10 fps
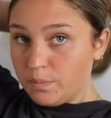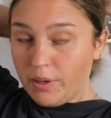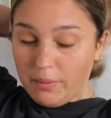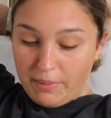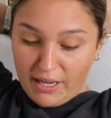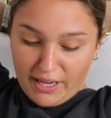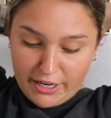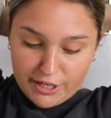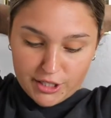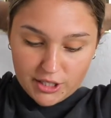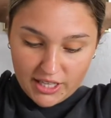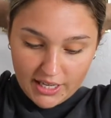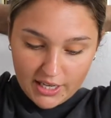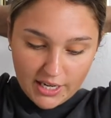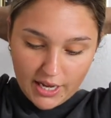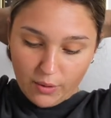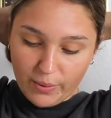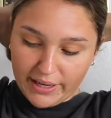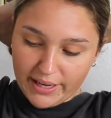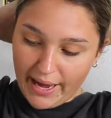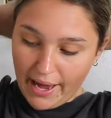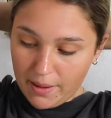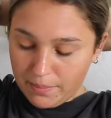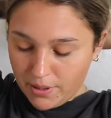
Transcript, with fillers: put my hair in a wig cap.